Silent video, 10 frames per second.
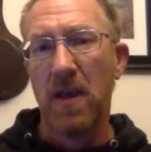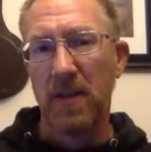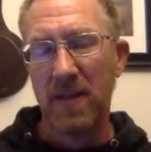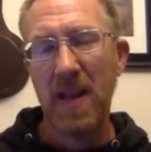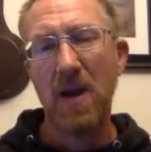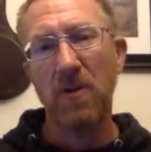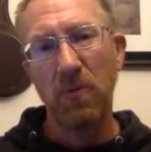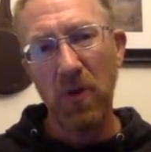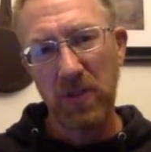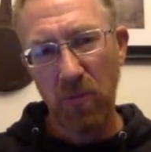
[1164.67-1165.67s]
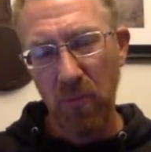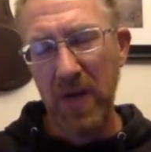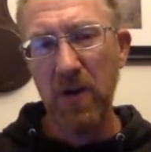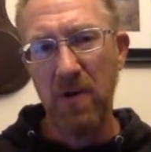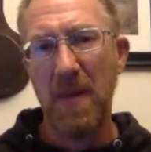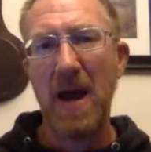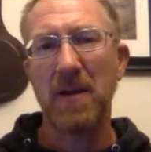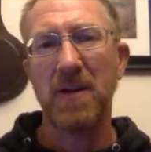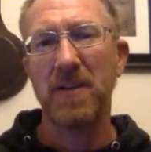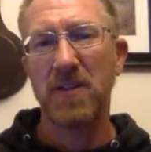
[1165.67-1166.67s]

Now, what's weird about it is